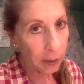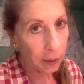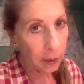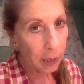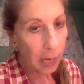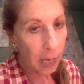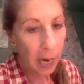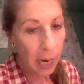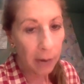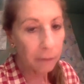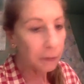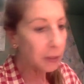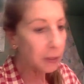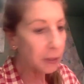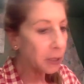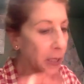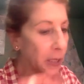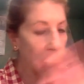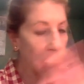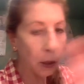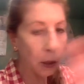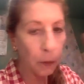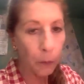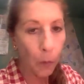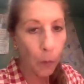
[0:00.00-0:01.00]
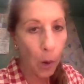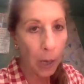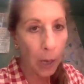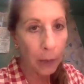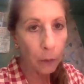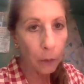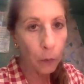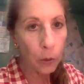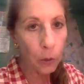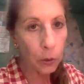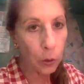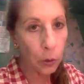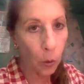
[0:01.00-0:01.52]
Every single one
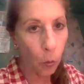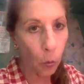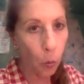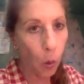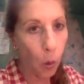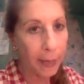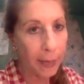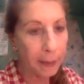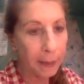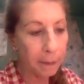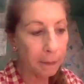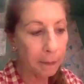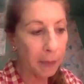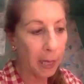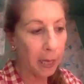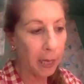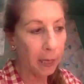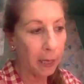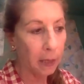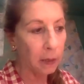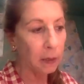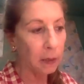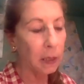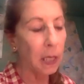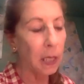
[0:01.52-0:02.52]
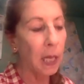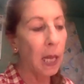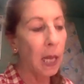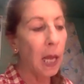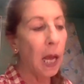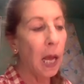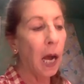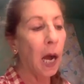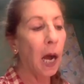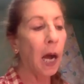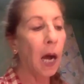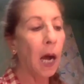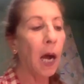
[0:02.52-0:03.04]
was a white male.
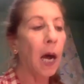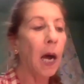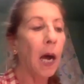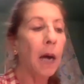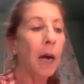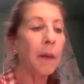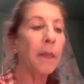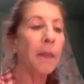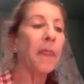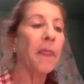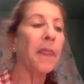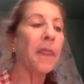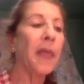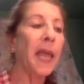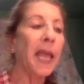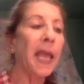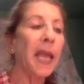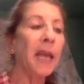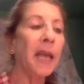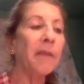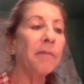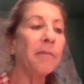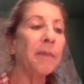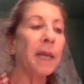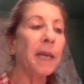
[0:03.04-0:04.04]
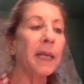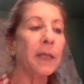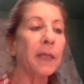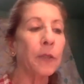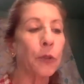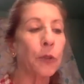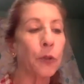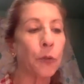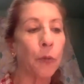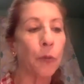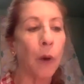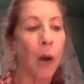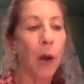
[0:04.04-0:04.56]
They have made
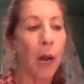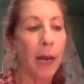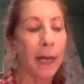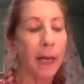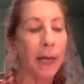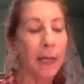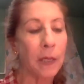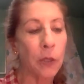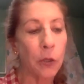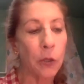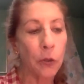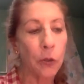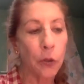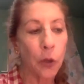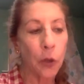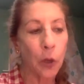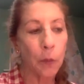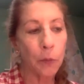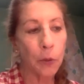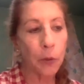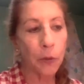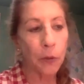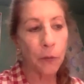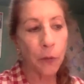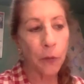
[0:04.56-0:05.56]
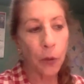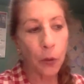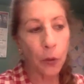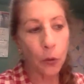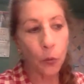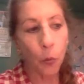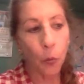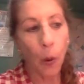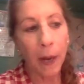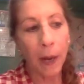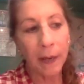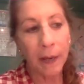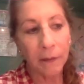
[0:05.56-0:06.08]
strides in terms of there's
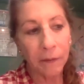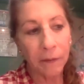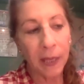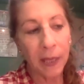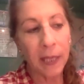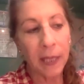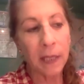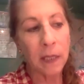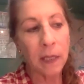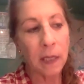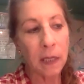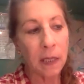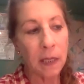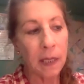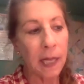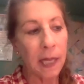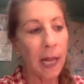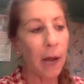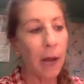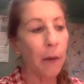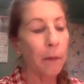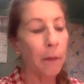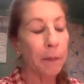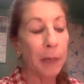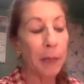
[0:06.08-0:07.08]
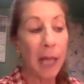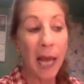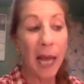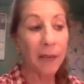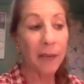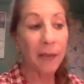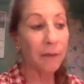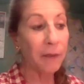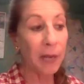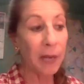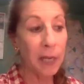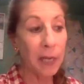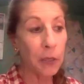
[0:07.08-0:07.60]
white faces now and Black
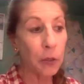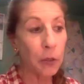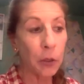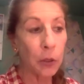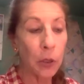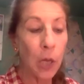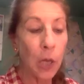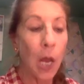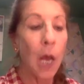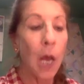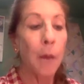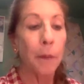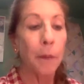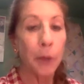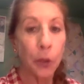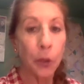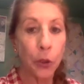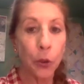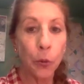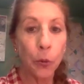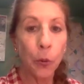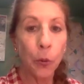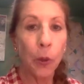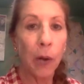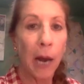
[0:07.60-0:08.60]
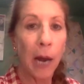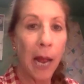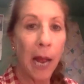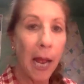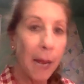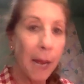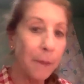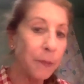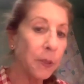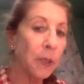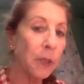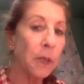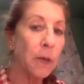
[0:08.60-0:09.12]
faces, but you are
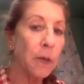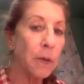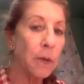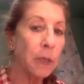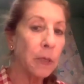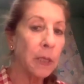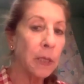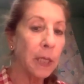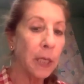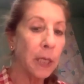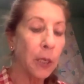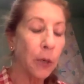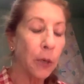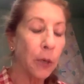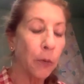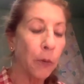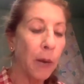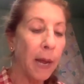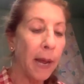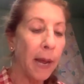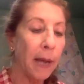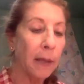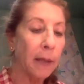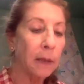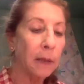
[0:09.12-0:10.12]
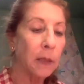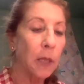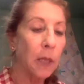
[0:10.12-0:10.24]
absolutely correct.